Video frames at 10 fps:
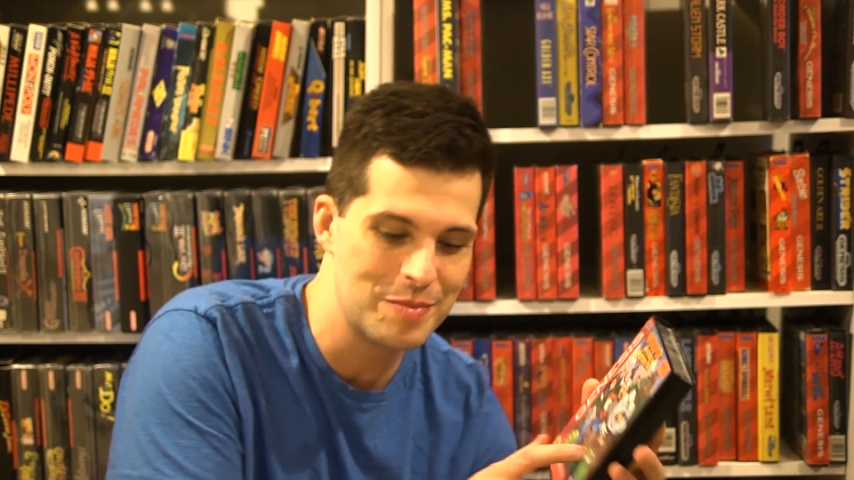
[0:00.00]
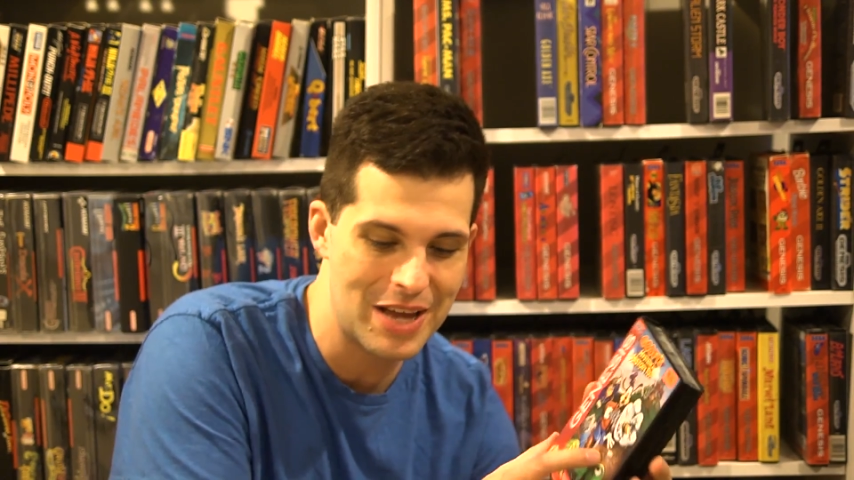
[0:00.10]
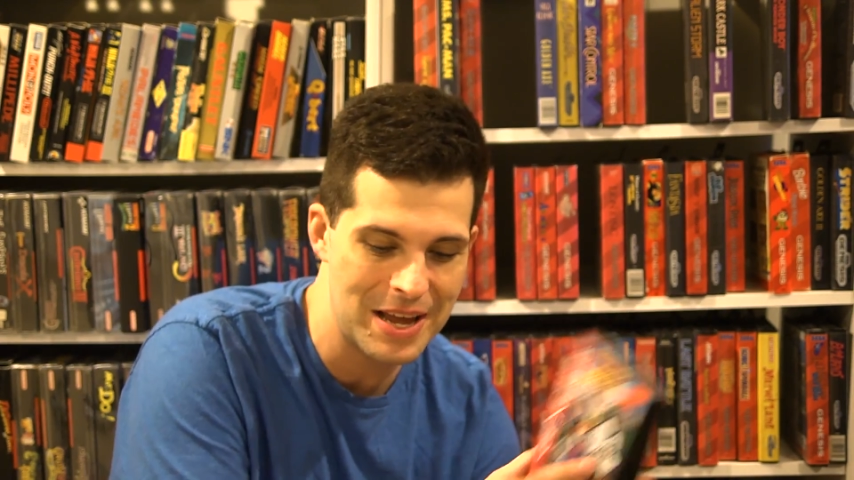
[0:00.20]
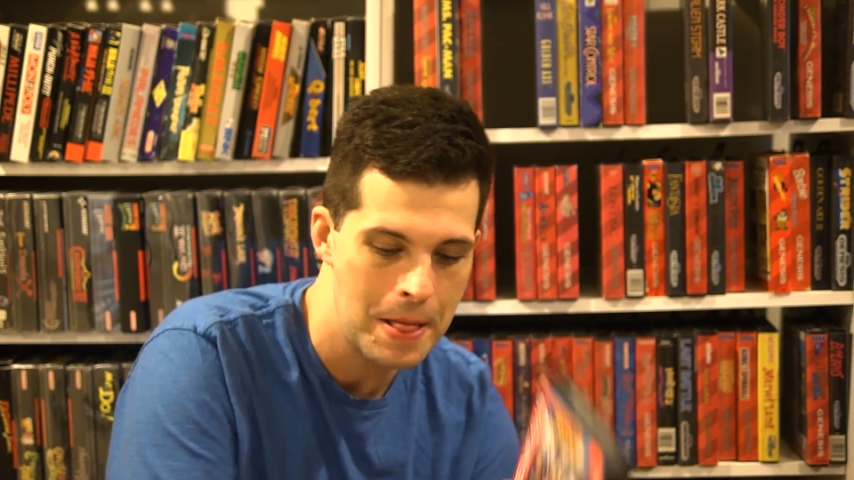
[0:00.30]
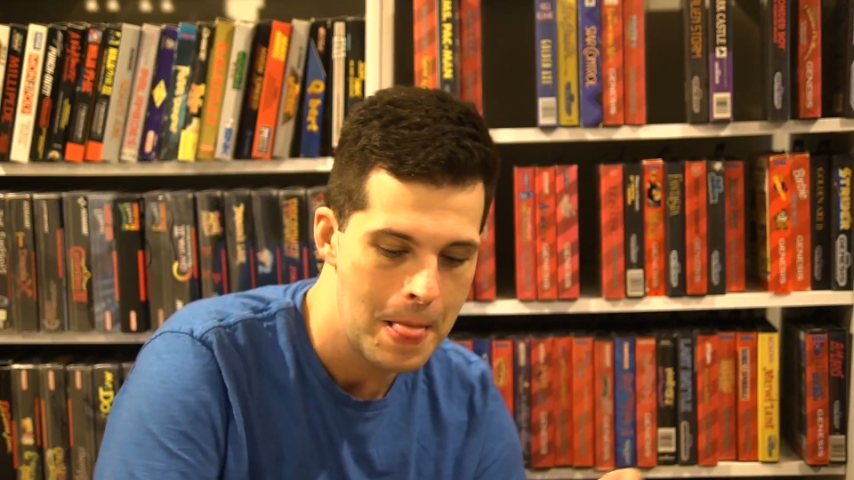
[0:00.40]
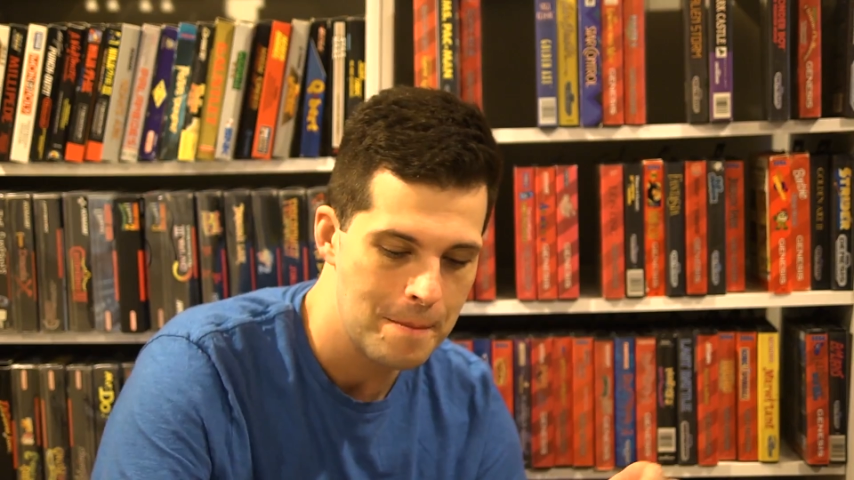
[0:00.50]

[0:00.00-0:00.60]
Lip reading: me,